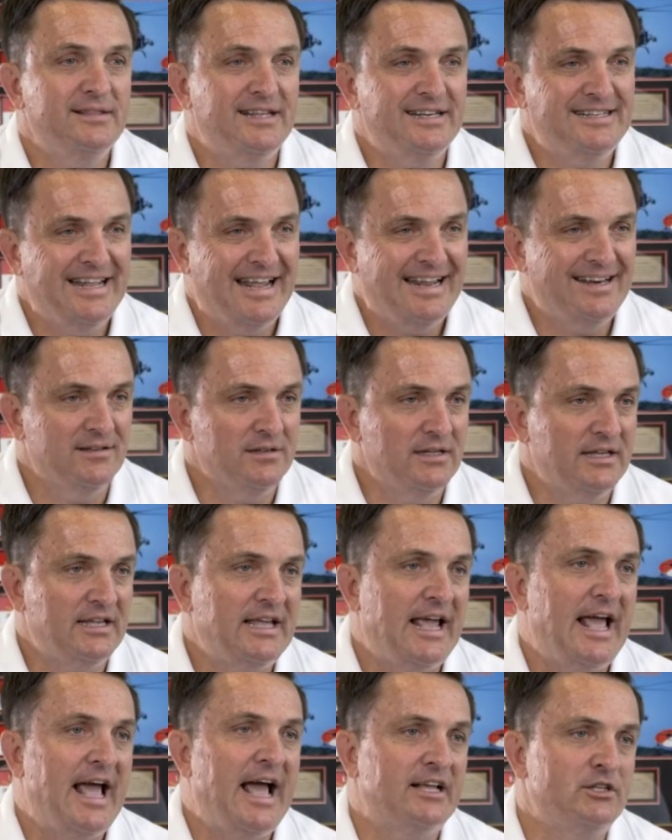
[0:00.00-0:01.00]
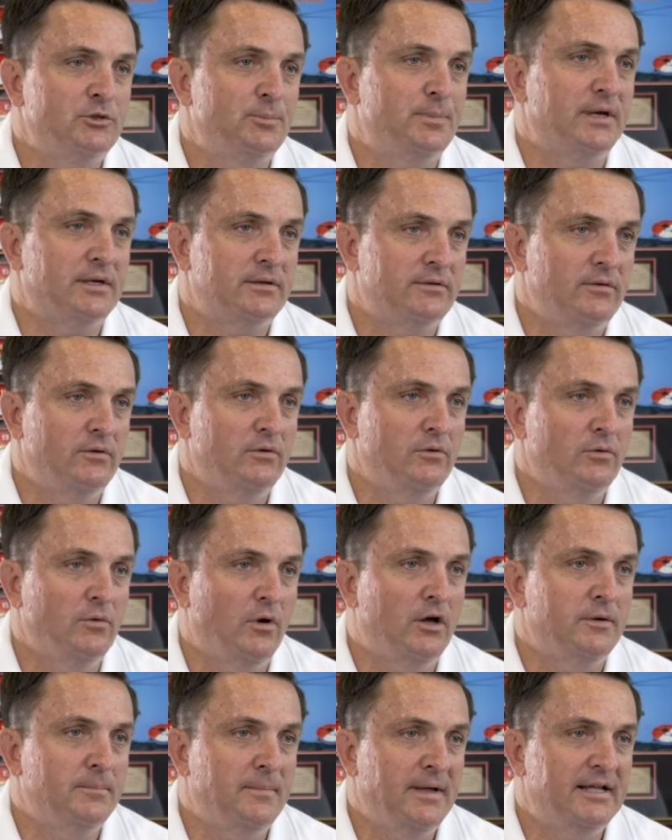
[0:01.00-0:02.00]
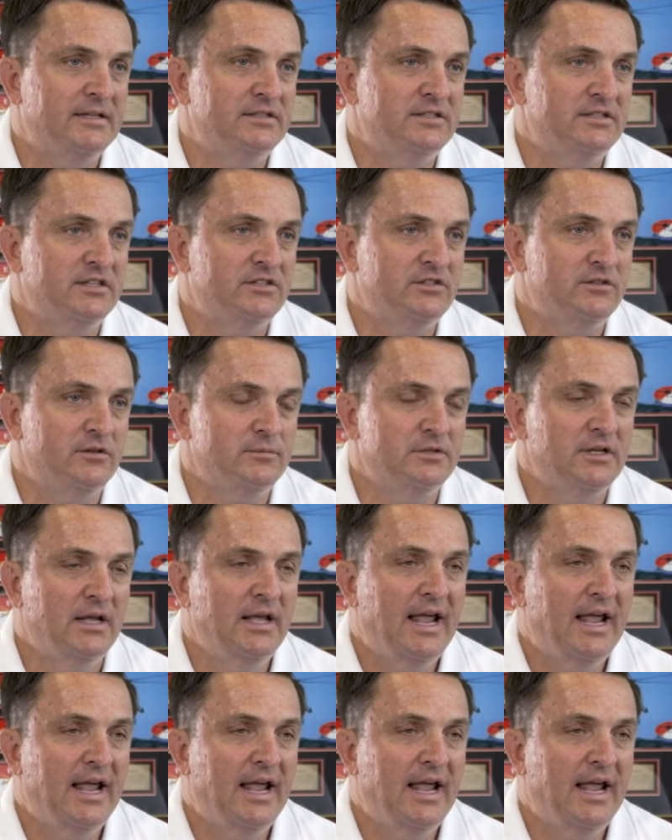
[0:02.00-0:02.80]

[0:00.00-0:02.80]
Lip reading: the data link aspect to unmanned systems,